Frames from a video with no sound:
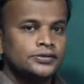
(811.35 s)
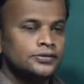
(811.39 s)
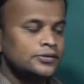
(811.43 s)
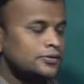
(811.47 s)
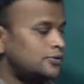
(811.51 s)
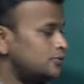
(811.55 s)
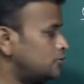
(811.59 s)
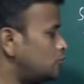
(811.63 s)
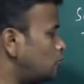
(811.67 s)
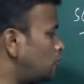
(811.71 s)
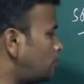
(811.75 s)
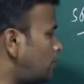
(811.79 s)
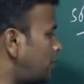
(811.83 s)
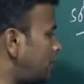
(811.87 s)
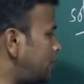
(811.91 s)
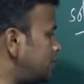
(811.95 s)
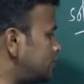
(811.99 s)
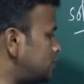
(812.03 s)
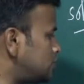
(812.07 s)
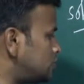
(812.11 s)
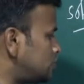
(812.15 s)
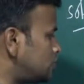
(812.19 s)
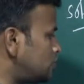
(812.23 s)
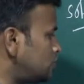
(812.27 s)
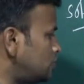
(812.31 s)
So
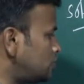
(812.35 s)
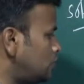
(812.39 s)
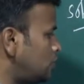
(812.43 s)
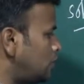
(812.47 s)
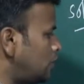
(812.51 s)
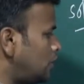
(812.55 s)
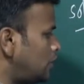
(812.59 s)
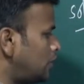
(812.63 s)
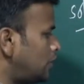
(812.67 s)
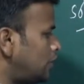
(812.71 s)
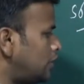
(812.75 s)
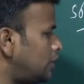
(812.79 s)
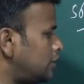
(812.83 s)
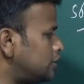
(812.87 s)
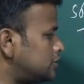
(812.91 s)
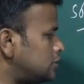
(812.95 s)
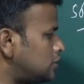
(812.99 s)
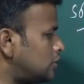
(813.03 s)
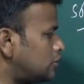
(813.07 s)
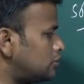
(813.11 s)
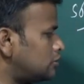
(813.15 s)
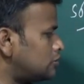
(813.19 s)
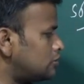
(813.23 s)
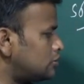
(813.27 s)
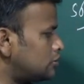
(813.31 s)
minus 2 less than
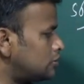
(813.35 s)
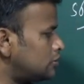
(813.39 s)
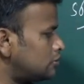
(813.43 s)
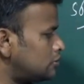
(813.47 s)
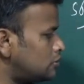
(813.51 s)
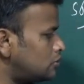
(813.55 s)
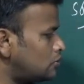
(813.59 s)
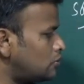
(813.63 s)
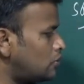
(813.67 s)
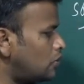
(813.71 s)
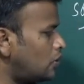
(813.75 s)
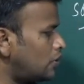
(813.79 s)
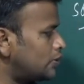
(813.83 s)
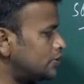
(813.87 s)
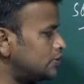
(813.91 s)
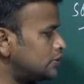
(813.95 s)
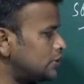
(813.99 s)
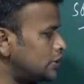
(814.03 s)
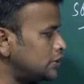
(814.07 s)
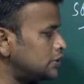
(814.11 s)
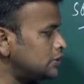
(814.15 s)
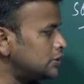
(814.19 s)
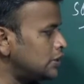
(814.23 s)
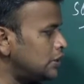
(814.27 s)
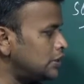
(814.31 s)
or equal to 2 cos
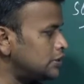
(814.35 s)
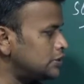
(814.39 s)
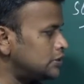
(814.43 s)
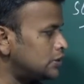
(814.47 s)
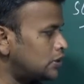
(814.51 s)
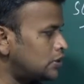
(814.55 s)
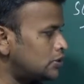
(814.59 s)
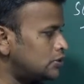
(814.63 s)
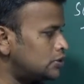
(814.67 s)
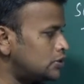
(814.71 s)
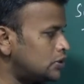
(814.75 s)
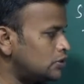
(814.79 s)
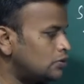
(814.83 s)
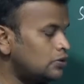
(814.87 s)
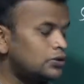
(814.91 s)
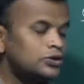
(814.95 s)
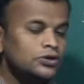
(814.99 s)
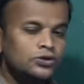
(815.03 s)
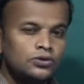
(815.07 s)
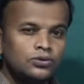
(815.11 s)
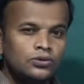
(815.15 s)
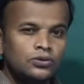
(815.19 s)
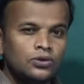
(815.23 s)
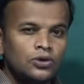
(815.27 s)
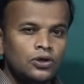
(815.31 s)
x less than or is equal to
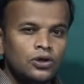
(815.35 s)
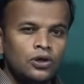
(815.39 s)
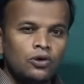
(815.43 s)
2.